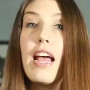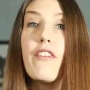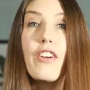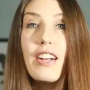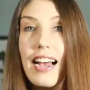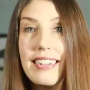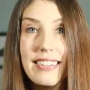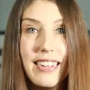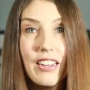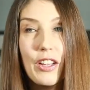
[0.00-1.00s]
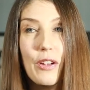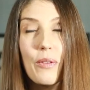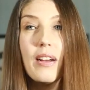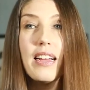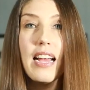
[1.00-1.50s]
and I forgot to tell
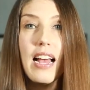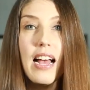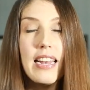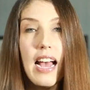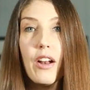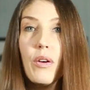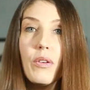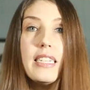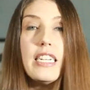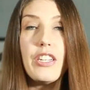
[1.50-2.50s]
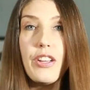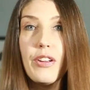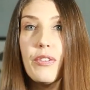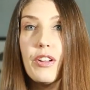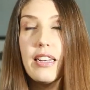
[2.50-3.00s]
you, not only do
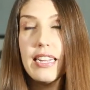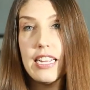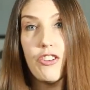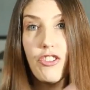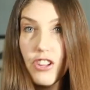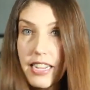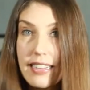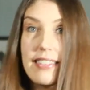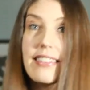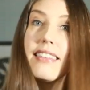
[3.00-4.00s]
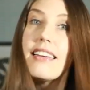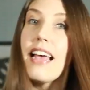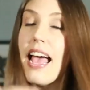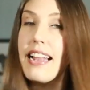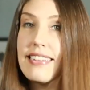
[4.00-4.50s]
you need sheets
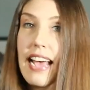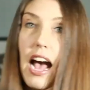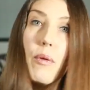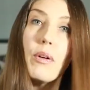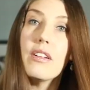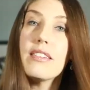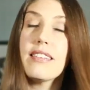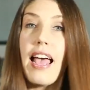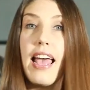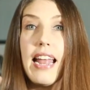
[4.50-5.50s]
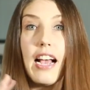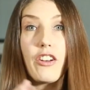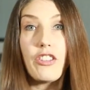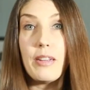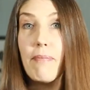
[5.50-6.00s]
and towels and
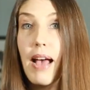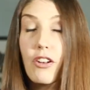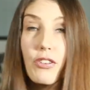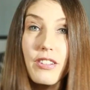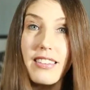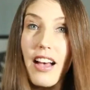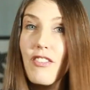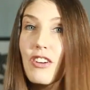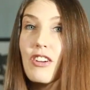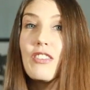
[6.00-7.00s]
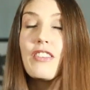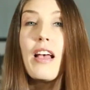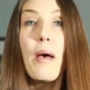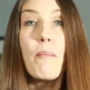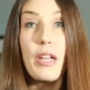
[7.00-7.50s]
actually mattress covers,
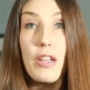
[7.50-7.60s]
but